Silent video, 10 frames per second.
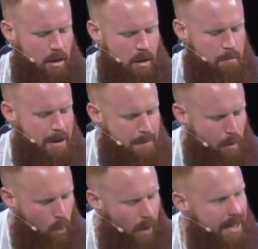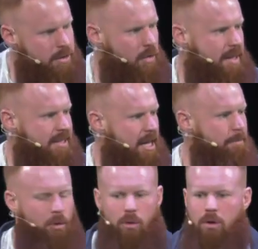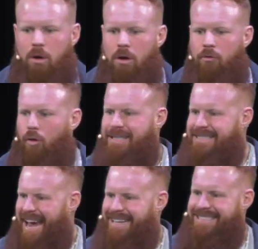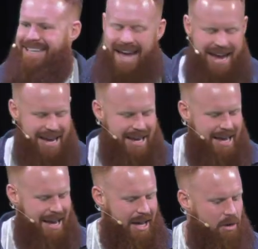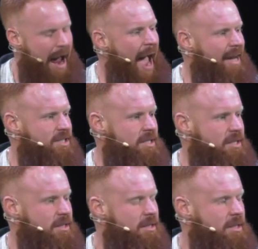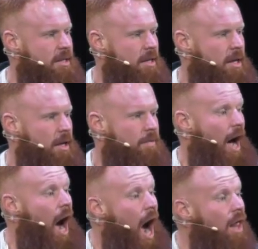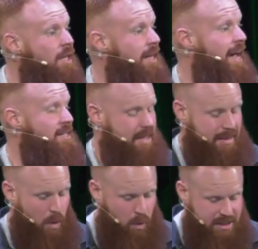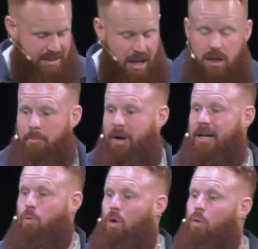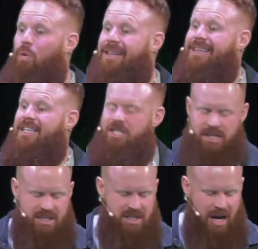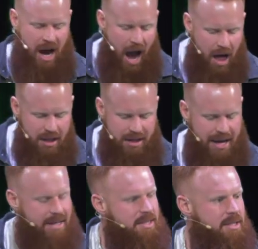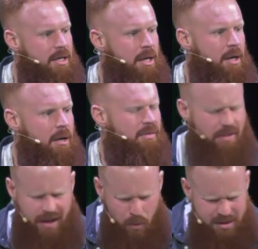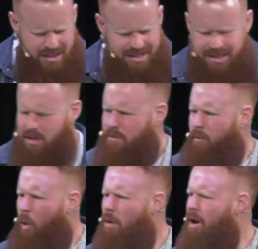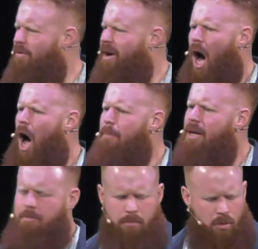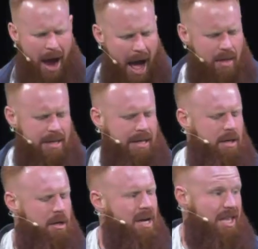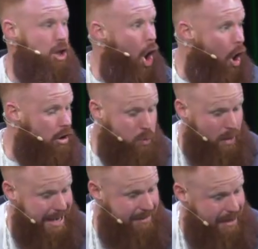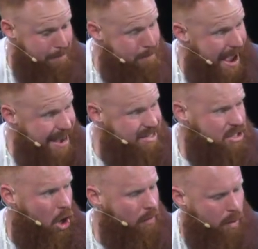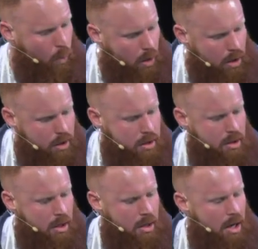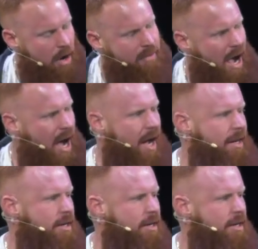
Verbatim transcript: People went to the temple for a day to day interaction. The holidays that were celebrated were religious holidays. There was this form of common morality Laws were even based on the word of God.